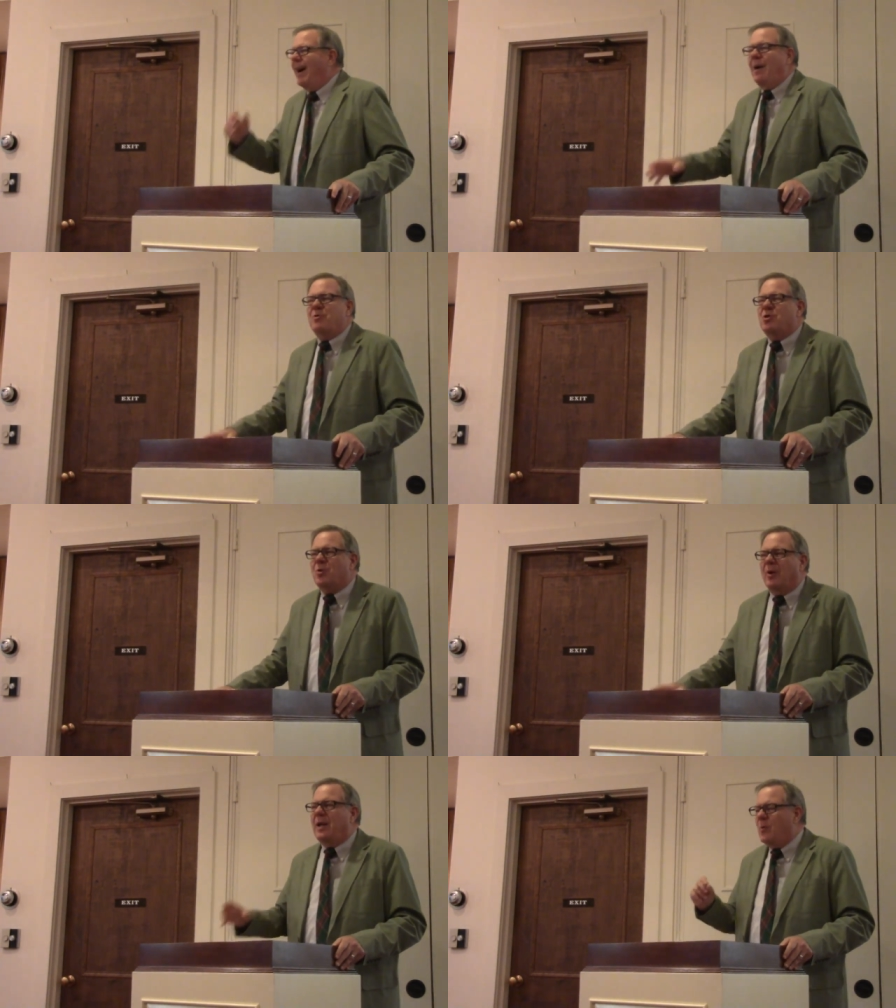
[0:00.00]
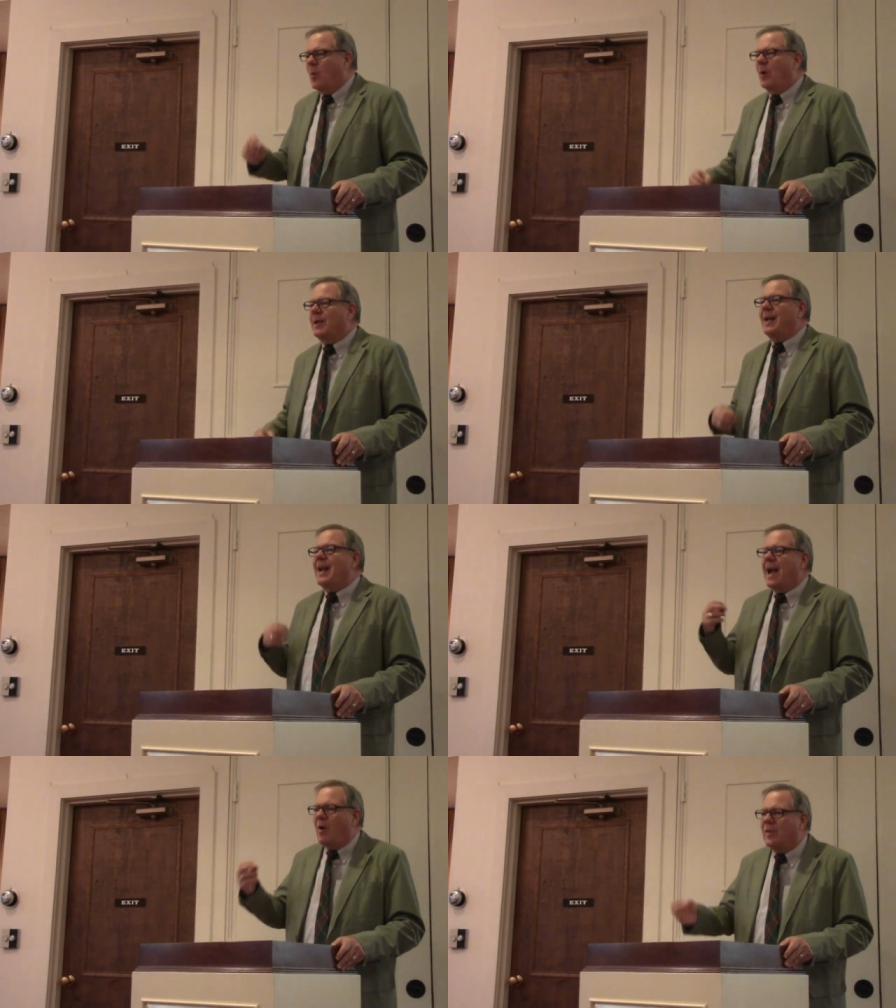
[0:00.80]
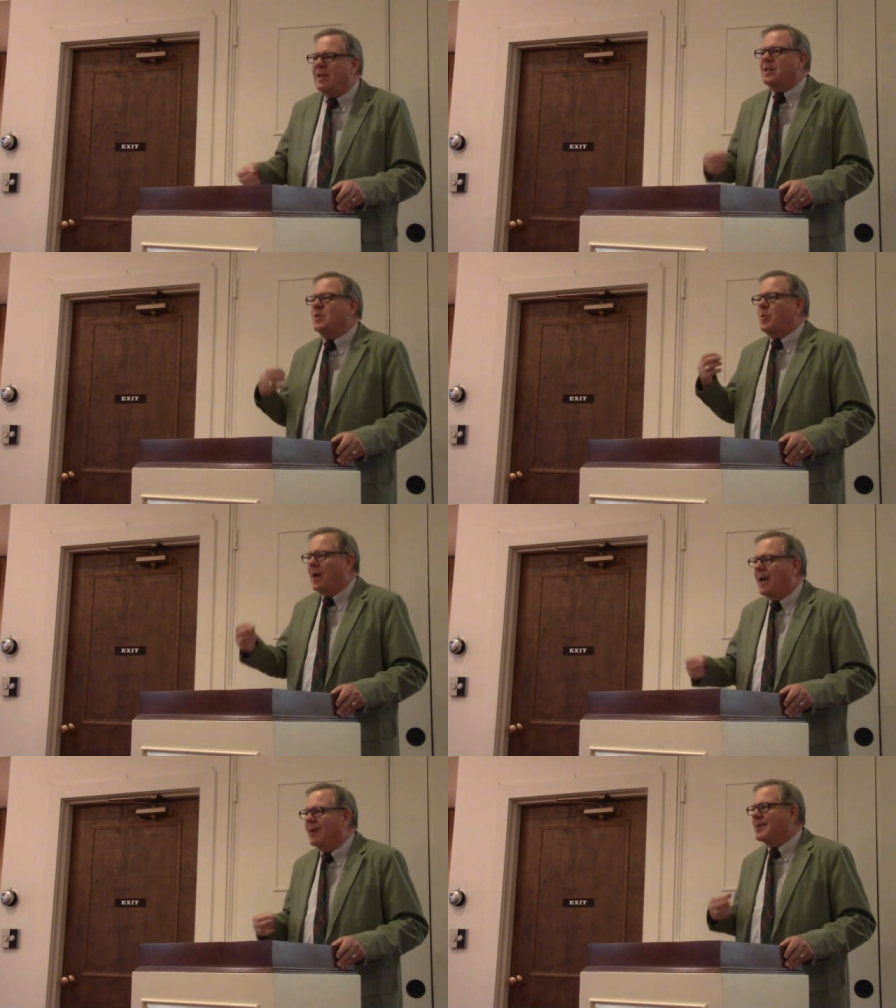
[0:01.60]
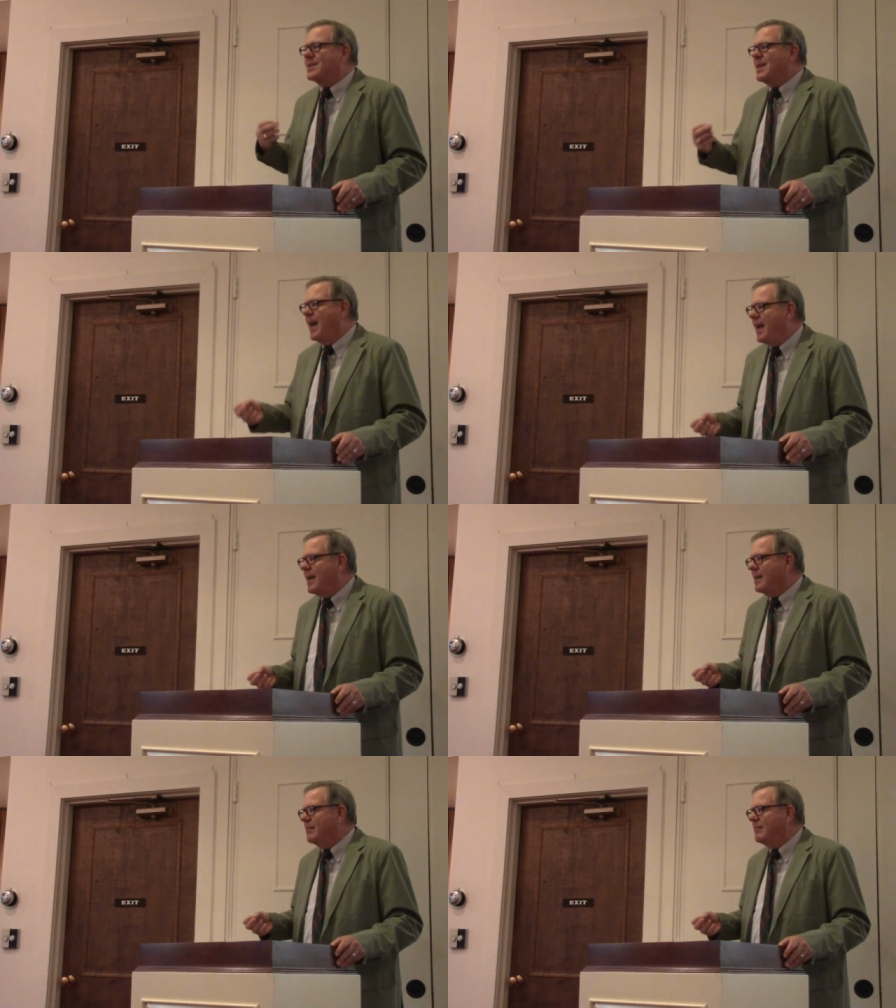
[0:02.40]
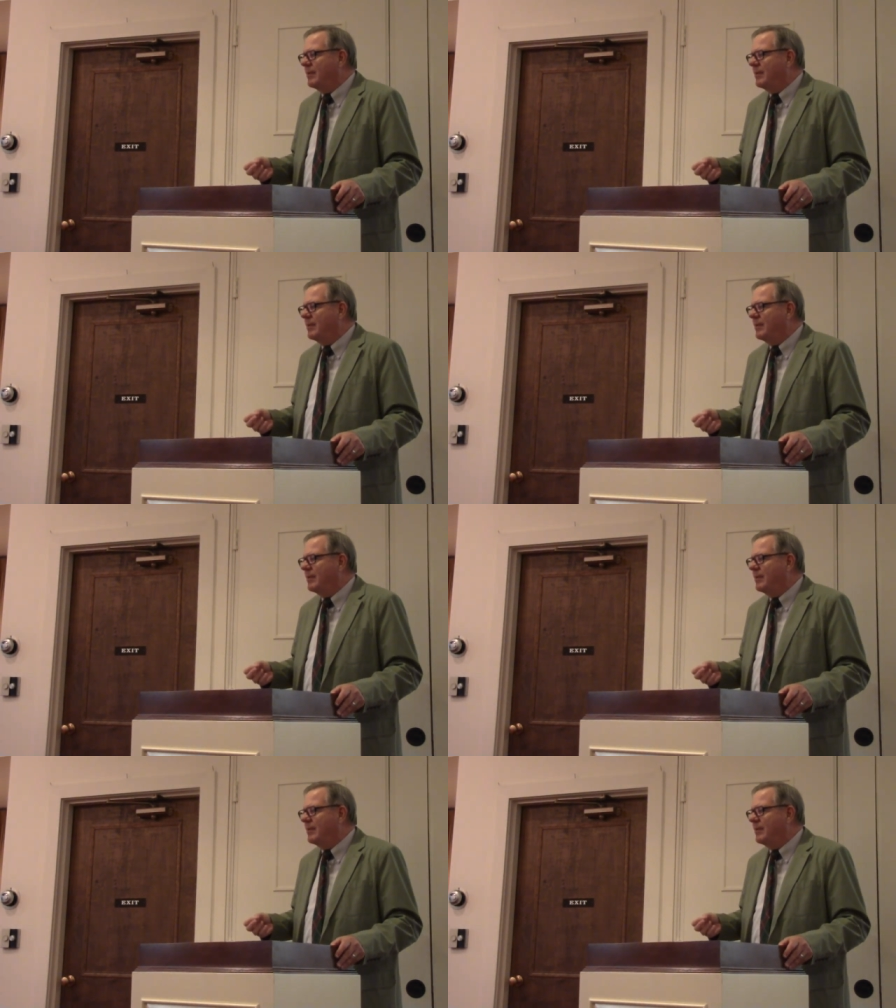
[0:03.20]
I'm sure he worked it out. This is what I'll say.